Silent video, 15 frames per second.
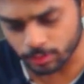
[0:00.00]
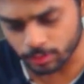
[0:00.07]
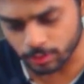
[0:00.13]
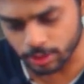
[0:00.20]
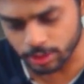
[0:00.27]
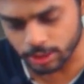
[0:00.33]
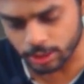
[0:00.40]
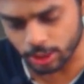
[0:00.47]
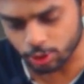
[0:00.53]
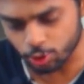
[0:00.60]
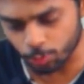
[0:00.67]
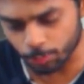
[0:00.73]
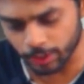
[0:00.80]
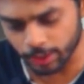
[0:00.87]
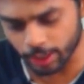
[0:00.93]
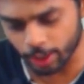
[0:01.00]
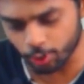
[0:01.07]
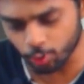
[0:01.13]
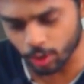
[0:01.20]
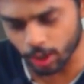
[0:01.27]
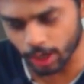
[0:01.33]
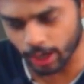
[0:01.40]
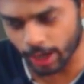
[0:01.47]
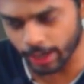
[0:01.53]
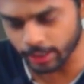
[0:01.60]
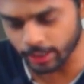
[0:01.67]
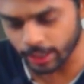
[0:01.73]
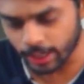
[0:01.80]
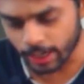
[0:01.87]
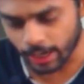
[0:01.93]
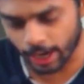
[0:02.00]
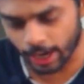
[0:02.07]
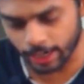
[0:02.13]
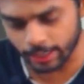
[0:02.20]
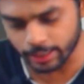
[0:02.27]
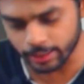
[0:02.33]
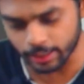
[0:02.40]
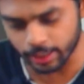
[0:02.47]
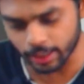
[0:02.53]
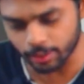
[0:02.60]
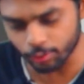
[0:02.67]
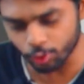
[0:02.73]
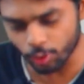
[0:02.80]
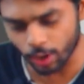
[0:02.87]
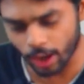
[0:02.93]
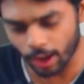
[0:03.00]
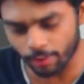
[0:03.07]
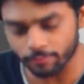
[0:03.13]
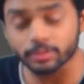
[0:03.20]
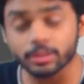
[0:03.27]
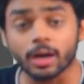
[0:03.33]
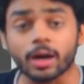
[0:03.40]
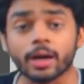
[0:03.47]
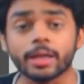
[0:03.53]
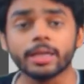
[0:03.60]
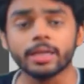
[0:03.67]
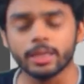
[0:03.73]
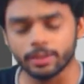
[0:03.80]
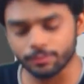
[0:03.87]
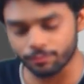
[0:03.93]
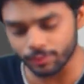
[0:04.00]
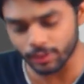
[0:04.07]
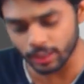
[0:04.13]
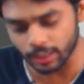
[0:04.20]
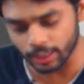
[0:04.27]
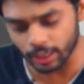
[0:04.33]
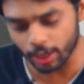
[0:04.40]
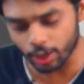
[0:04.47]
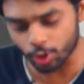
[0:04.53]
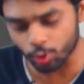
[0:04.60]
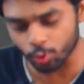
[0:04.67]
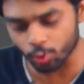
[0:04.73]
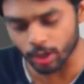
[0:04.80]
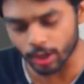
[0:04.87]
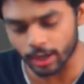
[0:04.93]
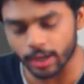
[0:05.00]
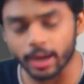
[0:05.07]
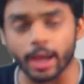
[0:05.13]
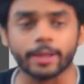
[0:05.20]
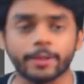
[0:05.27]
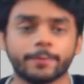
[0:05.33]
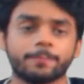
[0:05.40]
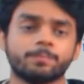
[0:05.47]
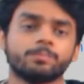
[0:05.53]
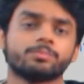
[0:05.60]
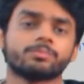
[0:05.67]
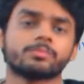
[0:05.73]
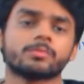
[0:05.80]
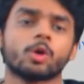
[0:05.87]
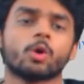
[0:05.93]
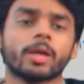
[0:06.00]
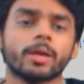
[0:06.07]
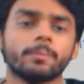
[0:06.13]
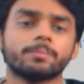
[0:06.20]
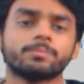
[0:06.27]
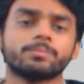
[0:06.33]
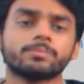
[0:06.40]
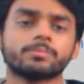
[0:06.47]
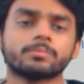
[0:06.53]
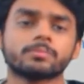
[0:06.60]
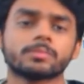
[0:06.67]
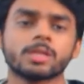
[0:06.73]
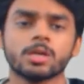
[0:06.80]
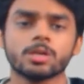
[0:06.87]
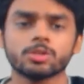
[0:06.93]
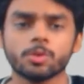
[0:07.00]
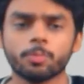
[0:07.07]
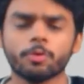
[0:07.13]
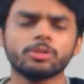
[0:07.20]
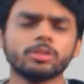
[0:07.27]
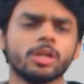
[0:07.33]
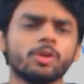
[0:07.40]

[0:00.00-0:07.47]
This is the superior nuchal line, and here you have the inferior nuchal line. Okay, so both the